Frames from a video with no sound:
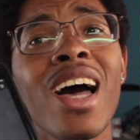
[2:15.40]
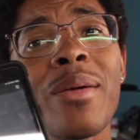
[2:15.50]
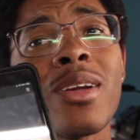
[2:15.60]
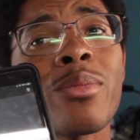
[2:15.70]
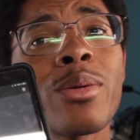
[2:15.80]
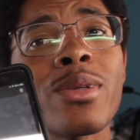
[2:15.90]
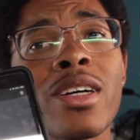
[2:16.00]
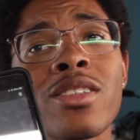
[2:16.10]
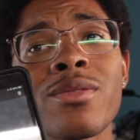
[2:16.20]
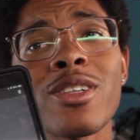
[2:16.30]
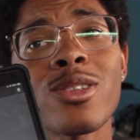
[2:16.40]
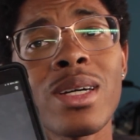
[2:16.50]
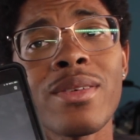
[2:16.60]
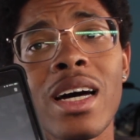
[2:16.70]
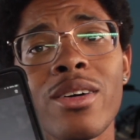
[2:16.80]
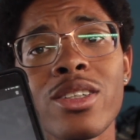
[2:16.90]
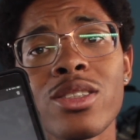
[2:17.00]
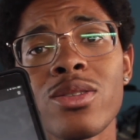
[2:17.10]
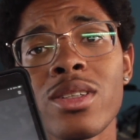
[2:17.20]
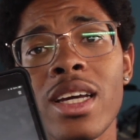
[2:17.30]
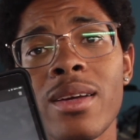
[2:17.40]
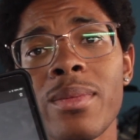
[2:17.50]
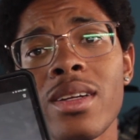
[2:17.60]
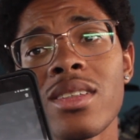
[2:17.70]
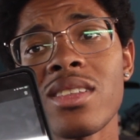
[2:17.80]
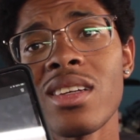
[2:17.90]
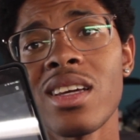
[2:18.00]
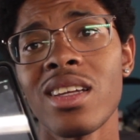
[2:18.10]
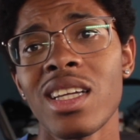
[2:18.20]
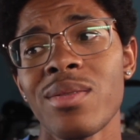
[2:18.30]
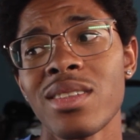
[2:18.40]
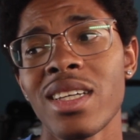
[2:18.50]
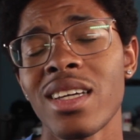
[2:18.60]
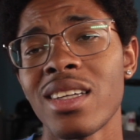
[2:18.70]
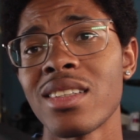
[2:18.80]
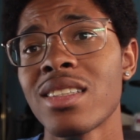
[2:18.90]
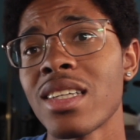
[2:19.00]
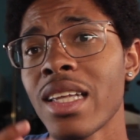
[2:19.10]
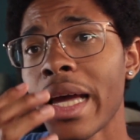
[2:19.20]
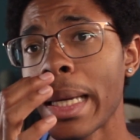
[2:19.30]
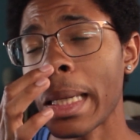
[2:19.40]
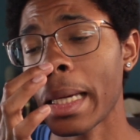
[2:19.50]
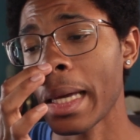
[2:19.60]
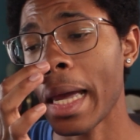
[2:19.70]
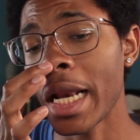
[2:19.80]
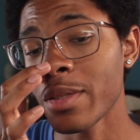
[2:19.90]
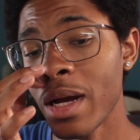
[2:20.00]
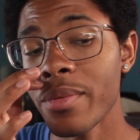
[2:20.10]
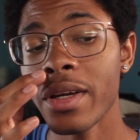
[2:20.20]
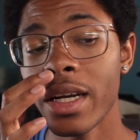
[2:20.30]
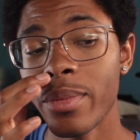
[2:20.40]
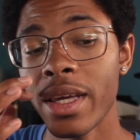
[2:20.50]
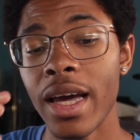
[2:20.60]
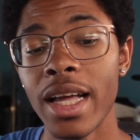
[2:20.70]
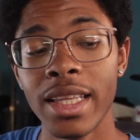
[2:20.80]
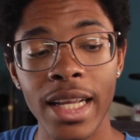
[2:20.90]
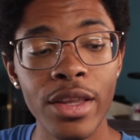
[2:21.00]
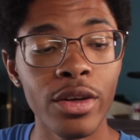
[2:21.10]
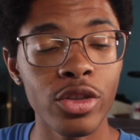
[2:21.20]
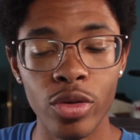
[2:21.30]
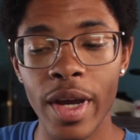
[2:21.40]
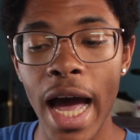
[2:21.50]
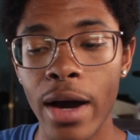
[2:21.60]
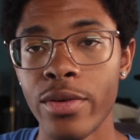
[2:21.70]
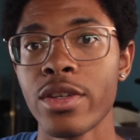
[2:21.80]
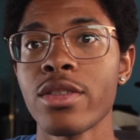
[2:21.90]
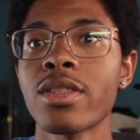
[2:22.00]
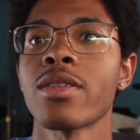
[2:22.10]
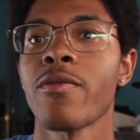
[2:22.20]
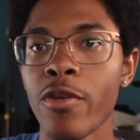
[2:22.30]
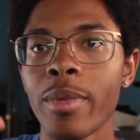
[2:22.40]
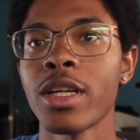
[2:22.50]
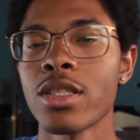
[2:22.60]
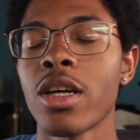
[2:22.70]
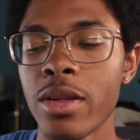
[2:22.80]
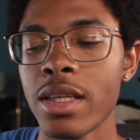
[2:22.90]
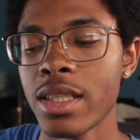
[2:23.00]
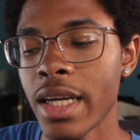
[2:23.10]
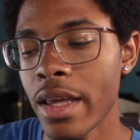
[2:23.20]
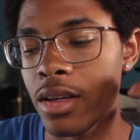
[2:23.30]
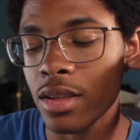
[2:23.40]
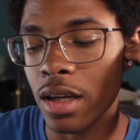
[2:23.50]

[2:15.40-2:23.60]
I've been in pre-production for 12 hours, 28 minutes and 11 seconds. And it's probably gonna be another 3 hours for me to sew these together.